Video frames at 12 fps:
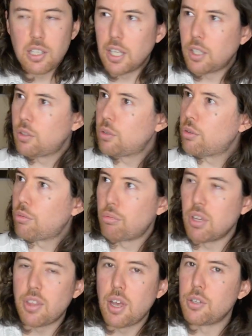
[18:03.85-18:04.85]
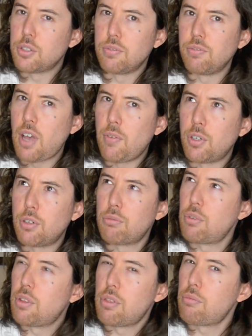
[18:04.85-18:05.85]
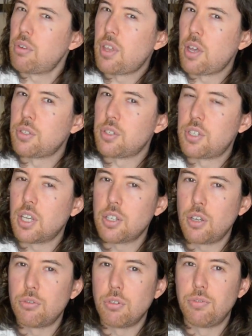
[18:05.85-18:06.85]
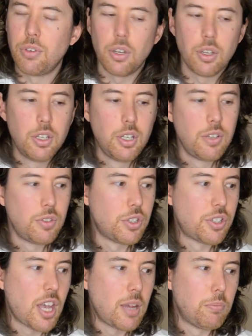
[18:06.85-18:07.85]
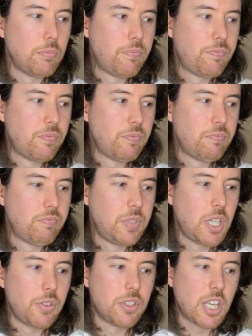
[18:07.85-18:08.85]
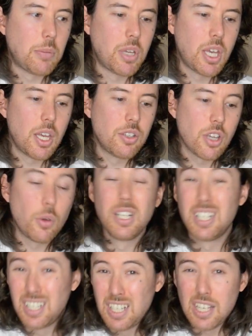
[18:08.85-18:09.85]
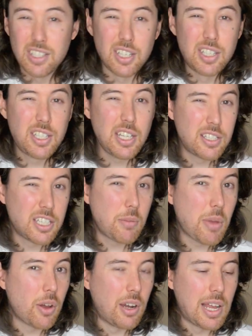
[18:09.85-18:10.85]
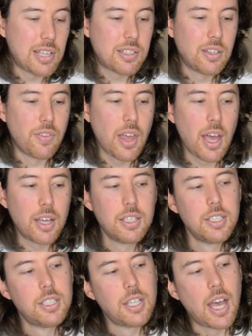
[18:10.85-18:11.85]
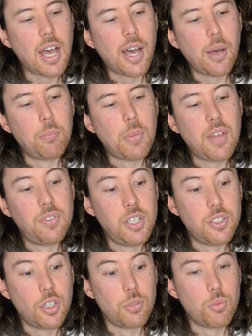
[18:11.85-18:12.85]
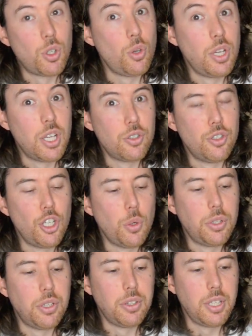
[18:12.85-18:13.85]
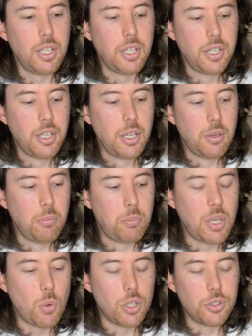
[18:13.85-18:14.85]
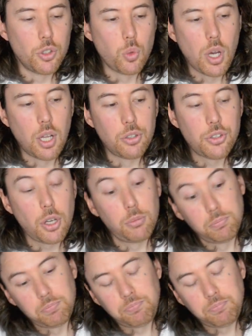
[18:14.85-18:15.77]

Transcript: like 3,500, 3,600 for the same, you know, the same kit. So it's a decent amount less than that, and these are 2 years newer than the B1s as well. So